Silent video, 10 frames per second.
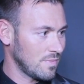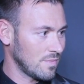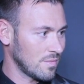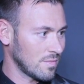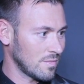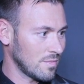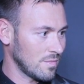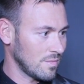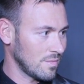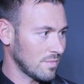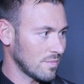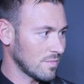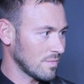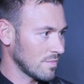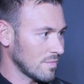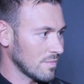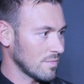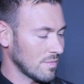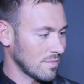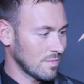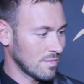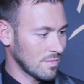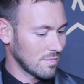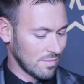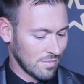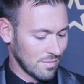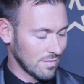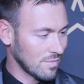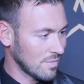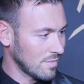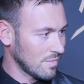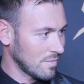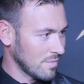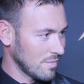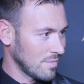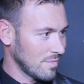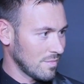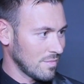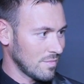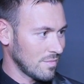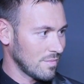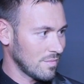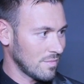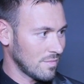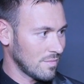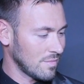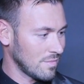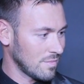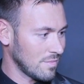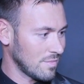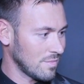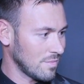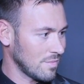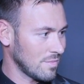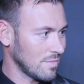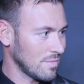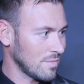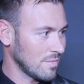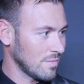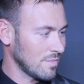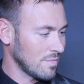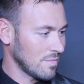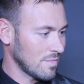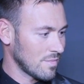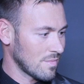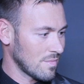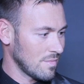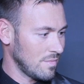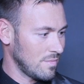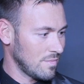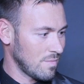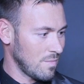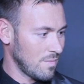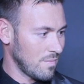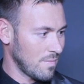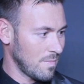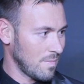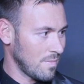[no speech]